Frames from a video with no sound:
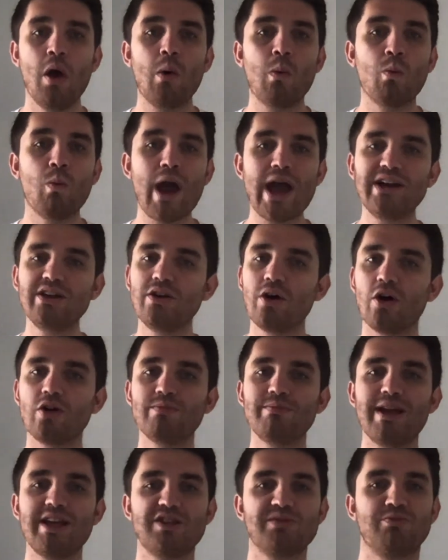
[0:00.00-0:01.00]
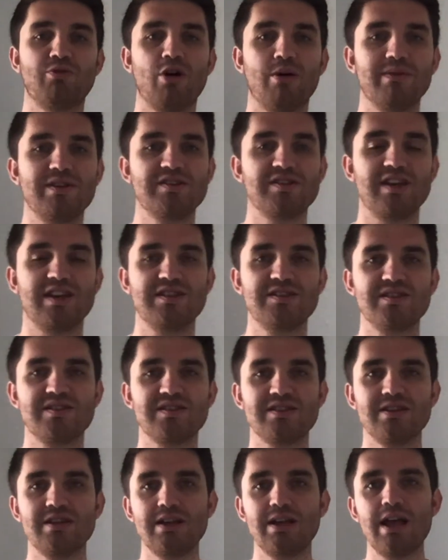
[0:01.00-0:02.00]
When God makes promises,
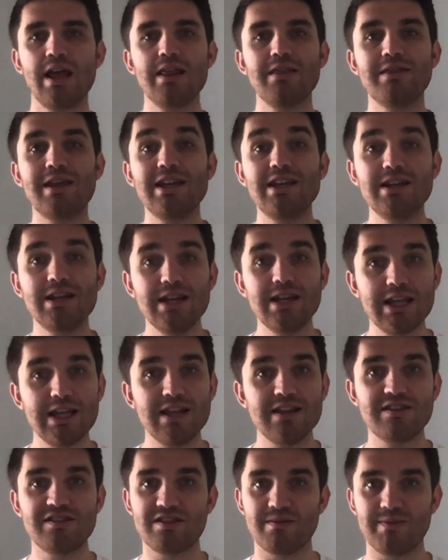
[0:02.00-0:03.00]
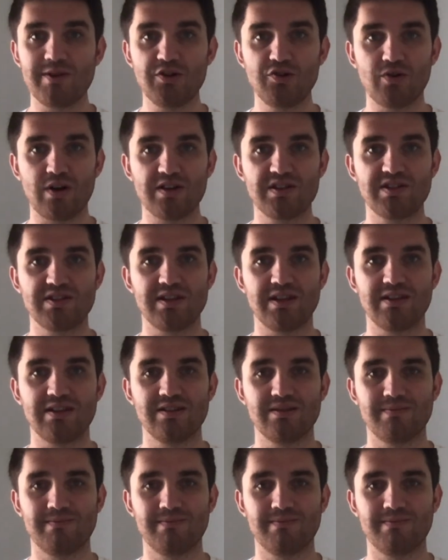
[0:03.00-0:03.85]
they need to be trusted.